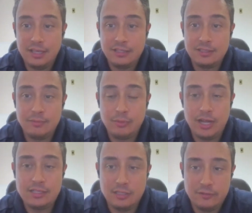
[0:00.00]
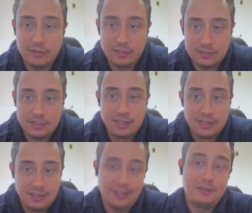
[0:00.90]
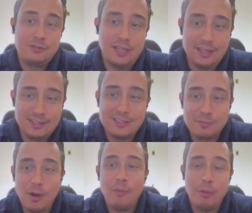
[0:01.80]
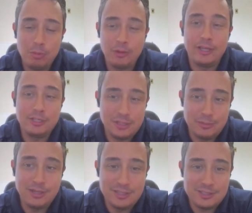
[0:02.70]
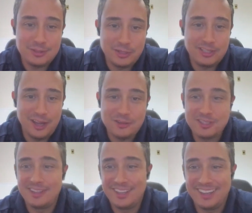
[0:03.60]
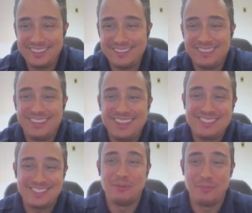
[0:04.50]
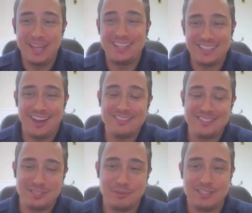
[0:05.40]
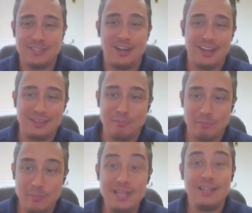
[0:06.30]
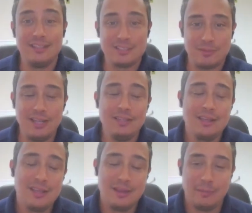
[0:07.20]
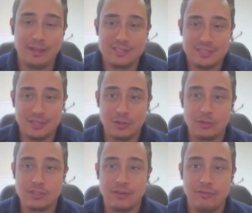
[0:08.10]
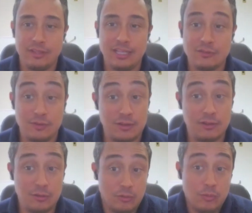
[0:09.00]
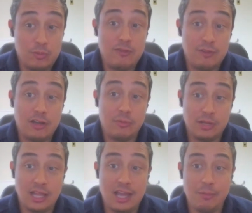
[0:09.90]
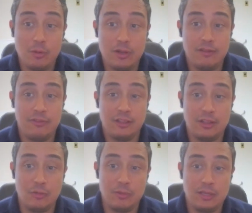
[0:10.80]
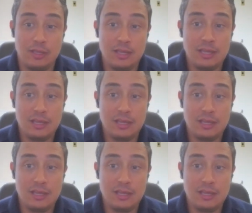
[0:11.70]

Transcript: it's impressive it's like you said it's a small population but it's 3000 like it's still many thousands but it's not a millions right but it's still something that's very, will be very reliable and i think there'll be